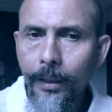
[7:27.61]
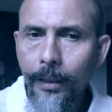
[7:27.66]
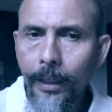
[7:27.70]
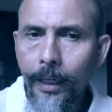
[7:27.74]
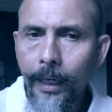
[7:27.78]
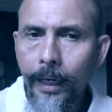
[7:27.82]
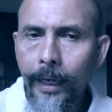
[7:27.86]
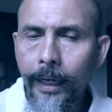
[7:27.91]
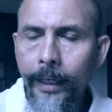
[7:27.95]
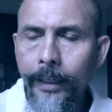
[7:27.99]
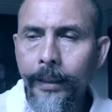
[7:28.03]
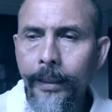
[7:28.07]

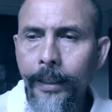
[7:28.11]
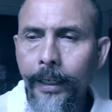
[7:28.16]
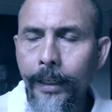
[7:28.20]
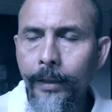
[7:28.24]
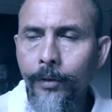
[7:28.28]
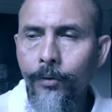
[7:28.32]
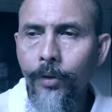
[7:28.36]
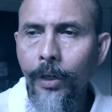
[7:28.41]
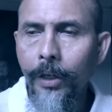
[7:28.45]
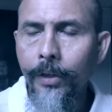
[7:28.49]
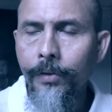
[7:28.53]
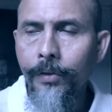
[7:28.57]
I can
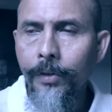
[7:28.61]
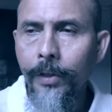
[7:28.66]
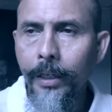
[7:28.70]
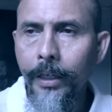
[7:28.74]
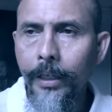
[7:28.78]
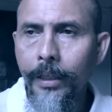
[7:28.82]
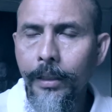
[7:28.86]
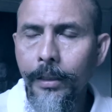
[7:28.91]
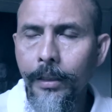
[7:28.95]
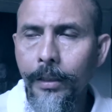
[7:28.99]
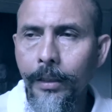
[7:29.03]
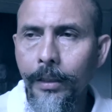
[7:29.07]

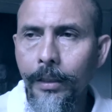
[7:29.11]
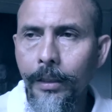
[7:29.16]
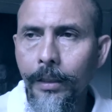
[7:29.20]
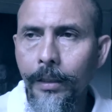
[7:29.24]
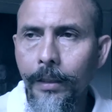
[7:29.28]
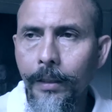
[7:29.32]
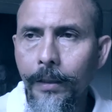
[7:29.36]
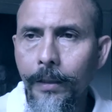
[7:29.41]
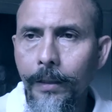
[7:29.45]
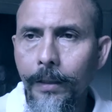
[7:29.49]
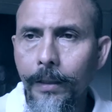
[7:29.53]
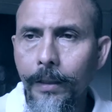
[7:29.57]
translate
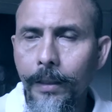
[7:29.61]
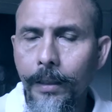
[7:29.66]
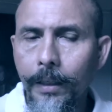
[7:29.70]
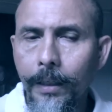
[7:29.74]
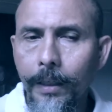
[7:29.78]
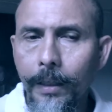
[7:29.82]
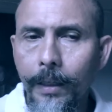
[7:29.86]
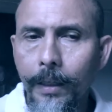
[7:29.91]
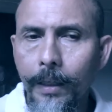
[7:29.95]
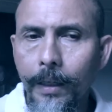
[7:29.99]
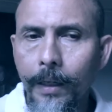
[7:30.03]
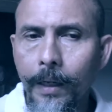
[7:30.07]

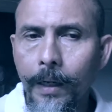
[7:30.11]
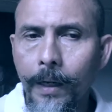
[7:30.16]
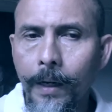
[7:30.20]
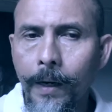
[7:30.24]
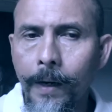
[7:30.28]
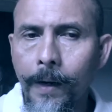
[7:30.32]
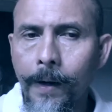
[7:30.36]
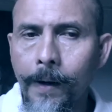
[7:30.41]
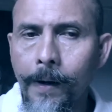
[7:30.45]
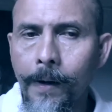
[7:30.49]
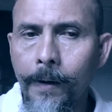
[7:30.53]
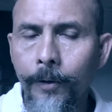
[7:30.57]

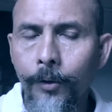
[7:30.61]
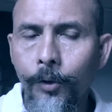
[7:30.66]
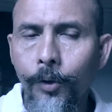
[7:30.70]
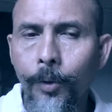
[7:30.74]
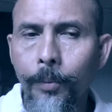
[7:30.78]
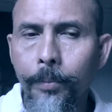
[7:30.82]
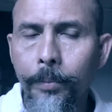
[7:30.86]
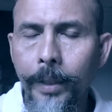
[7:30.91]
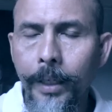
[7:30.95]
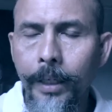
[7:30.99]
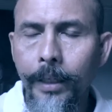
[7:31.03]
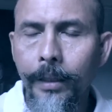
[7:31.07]
to
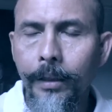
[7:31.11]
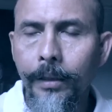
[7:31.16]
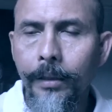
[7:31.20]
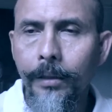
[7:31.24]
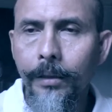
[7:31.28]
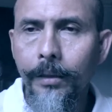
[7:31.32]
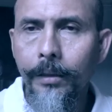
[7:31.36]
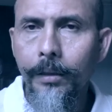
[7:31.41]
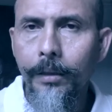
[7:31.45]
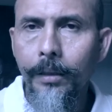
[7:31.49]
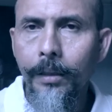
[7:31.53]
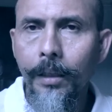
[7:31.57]

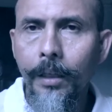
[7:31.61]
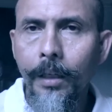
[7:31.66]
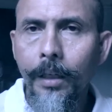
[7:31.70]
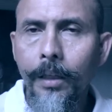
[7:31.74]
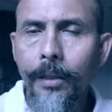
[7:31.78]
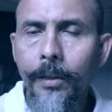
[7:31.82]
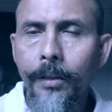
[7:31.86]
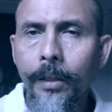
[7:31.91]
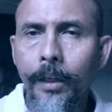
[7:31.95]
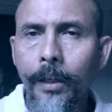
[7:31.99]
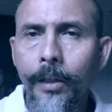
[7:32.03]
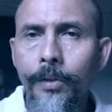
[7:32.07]
mean
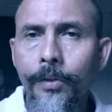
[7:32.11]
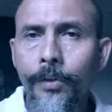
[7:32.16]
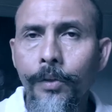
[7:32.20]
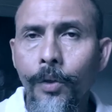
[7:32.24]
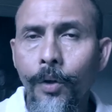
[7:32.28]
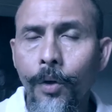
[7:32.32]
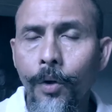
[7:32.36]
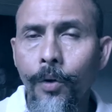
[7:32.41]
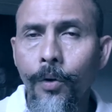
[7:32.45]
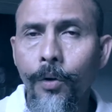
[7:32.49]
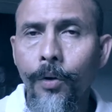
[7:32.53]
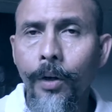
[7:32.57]
there's
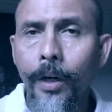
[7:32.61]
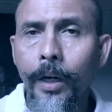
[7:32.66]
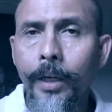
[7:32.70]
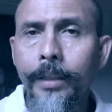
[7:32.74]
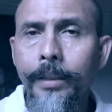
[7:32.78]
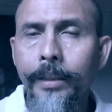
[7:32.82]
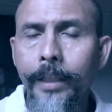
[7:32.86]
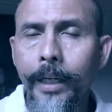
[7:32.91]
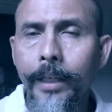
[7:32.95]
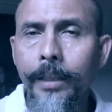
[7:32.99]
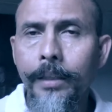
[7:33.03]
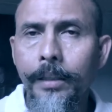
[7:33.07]
no a
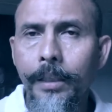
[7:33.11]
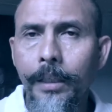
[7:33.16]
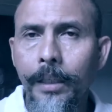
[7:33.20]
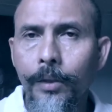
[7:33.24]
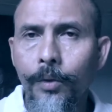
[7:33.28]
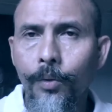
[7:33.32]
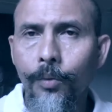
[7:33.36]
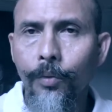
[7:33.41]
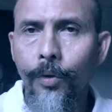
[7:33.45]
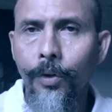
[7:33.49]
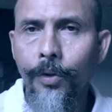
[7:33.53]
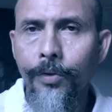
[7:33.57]
deity
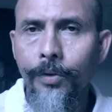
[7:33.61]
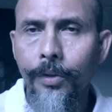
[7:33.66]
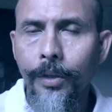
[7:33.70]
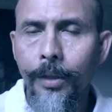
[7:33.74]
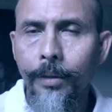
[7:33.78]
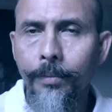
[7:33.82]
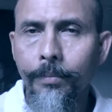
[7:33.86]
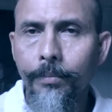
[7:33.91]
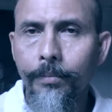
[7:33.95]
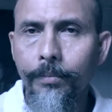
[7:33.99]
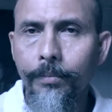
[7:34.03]
to worship,